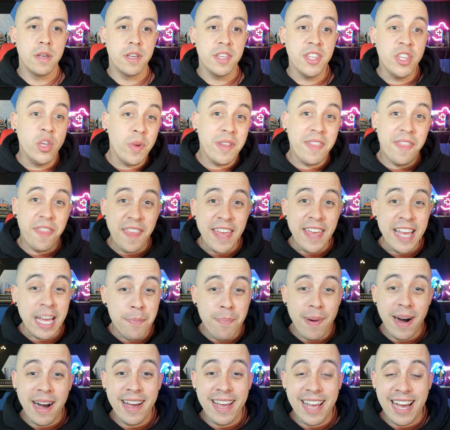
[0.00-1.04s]
You would think
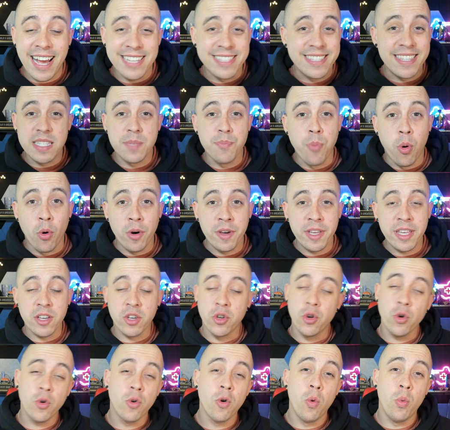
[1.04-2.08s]
by at this point,
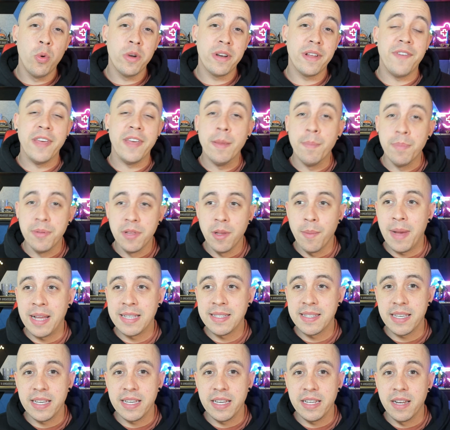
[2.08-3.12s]
Google would have
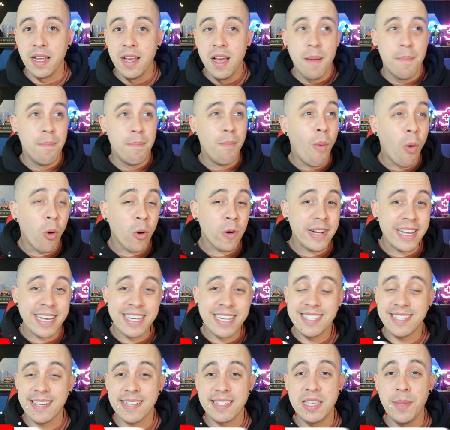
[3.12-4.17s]
implemented more
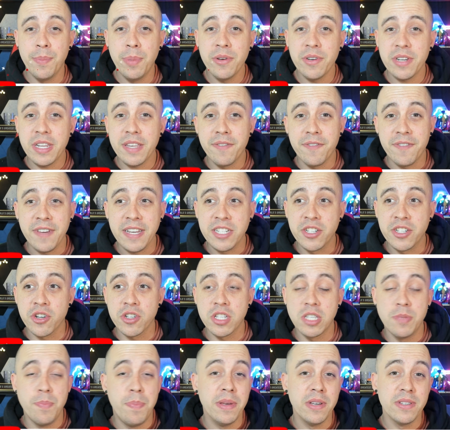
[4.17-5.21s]
accessibility features
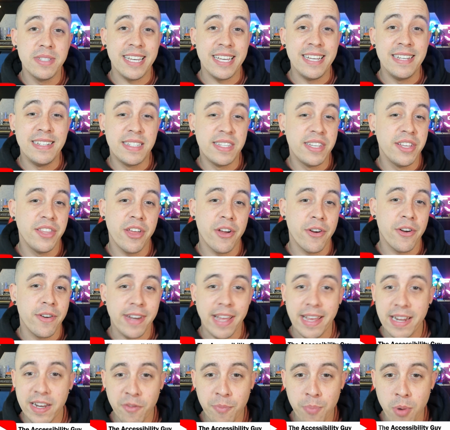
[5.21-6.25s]
built into their
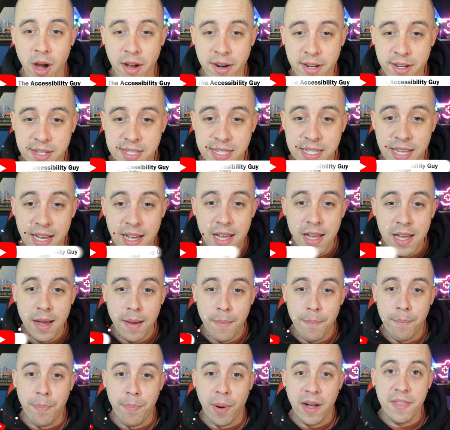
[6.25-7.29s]
native products,
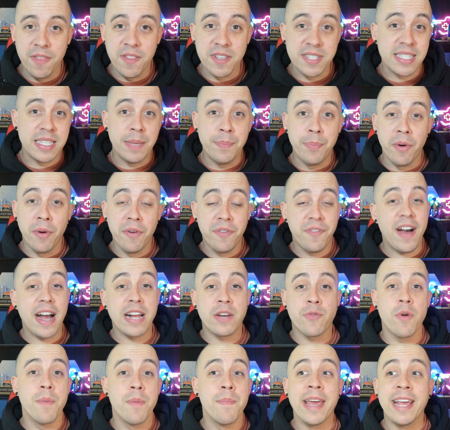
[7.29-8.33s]
but the simple fact
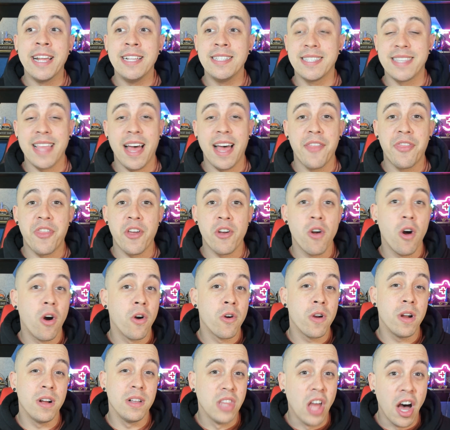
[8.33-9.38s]
remains that there
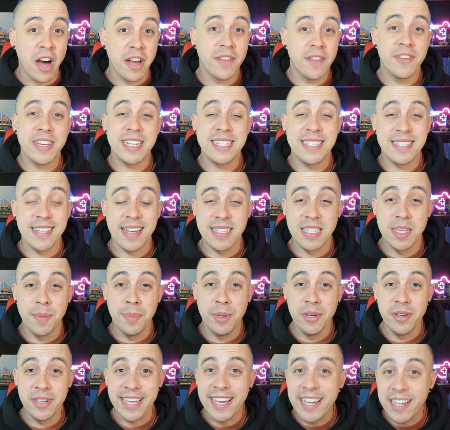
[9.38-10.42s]
are a lot of
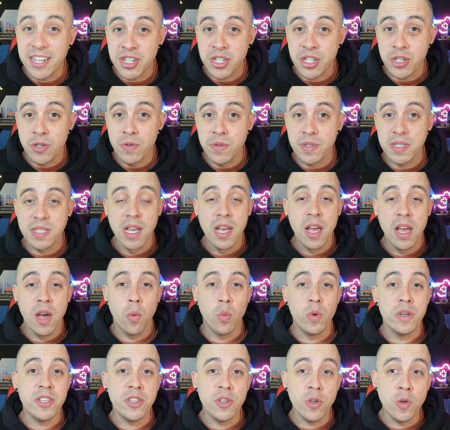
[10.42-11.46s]
accessibility issues
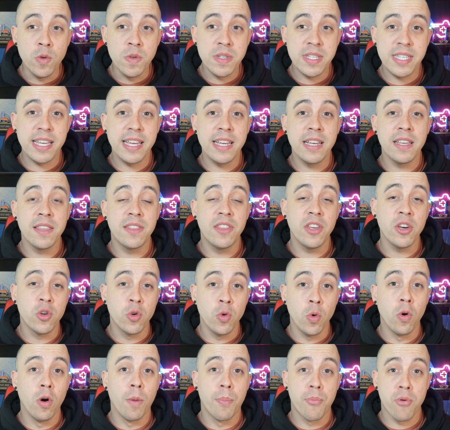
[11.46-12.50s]
when using the
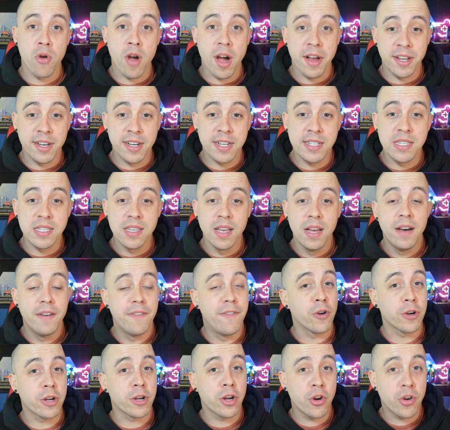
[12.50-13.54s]
Google products
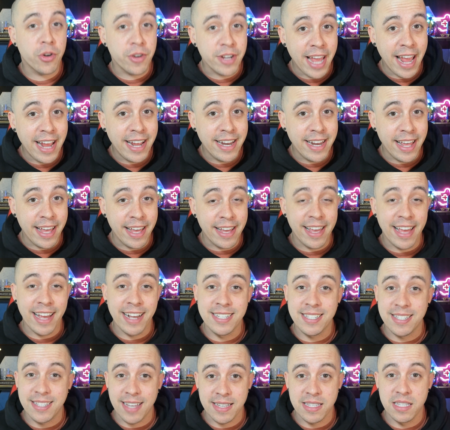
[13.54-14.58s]
for creating
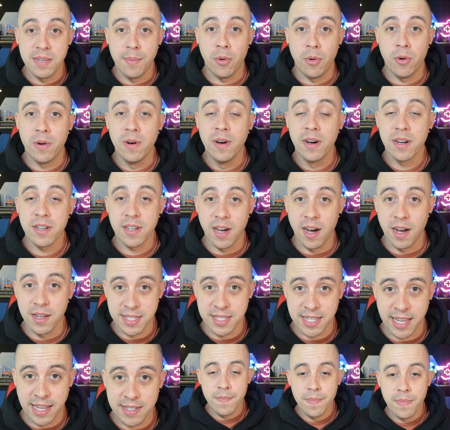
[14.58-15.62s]
accessible
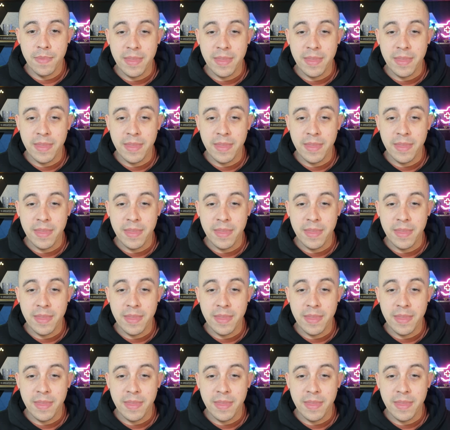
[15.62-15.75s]
content.